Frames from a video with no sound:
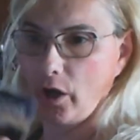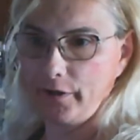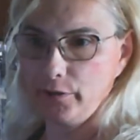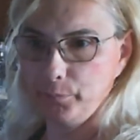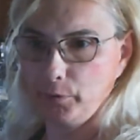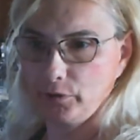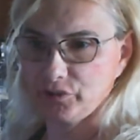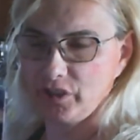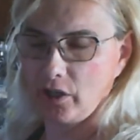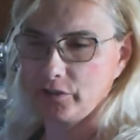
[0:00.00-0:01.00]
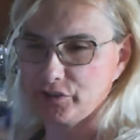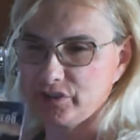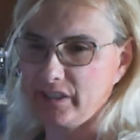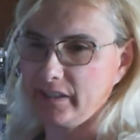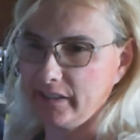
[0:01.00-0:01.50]
on CDs will be
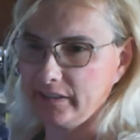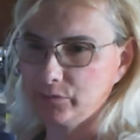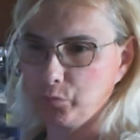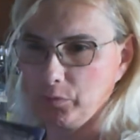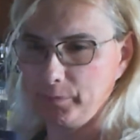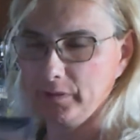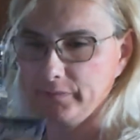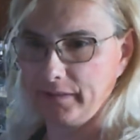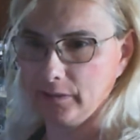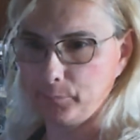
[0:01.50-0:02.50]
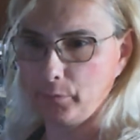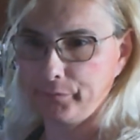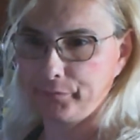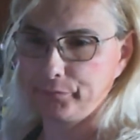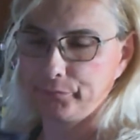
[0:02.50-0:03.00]
available
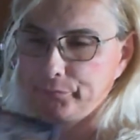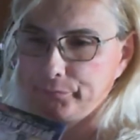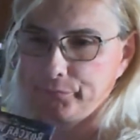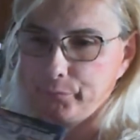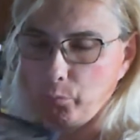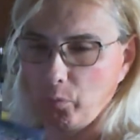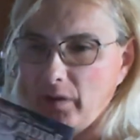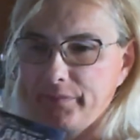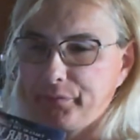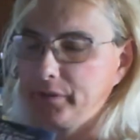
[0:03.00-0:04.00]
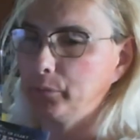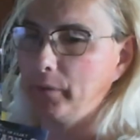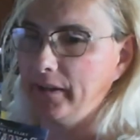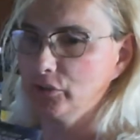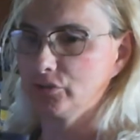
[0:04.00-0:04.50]
one of three ways. You can
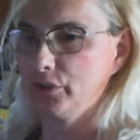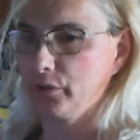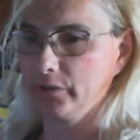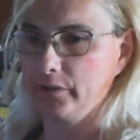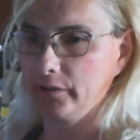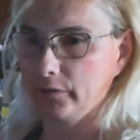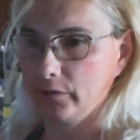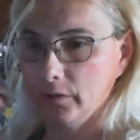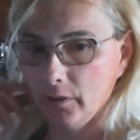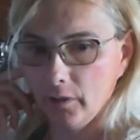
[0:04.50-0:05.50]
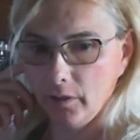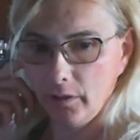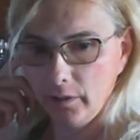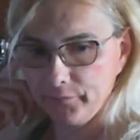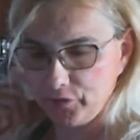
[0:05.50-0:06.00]
either, if you see me at
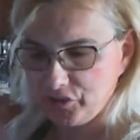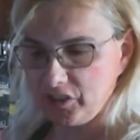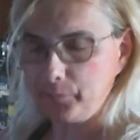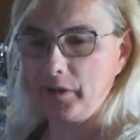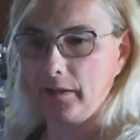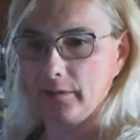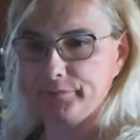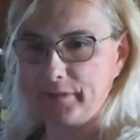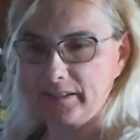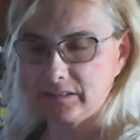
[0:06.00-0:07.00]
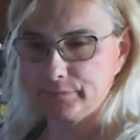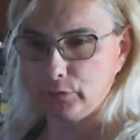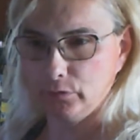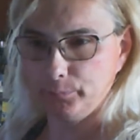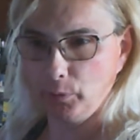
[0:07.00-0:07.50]
a festival,
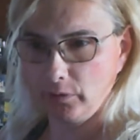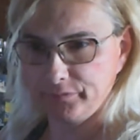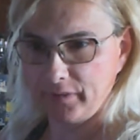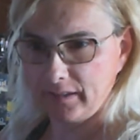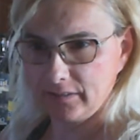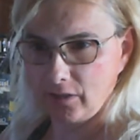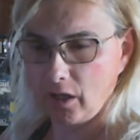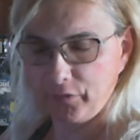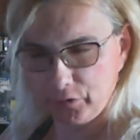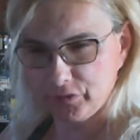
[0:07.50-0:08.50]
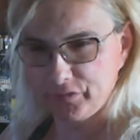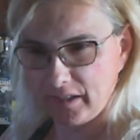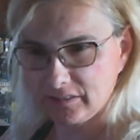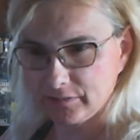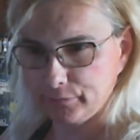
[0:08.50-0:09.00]
authors festival,
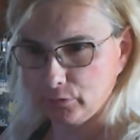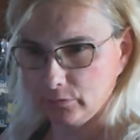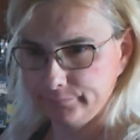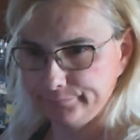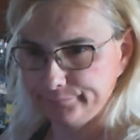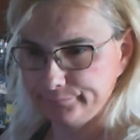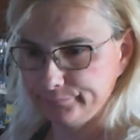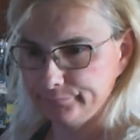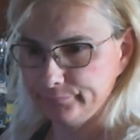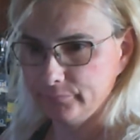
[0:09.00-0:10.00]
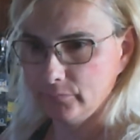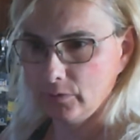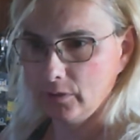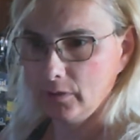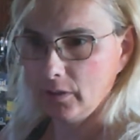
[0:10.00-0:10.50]
I'll be
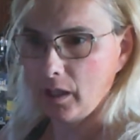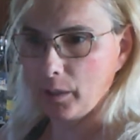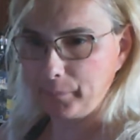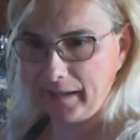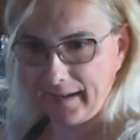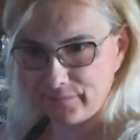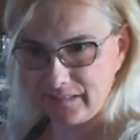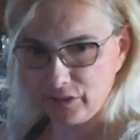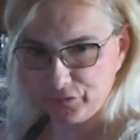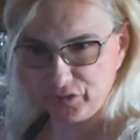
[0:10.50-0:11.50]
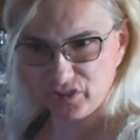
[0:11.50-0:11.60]
having these for sale at my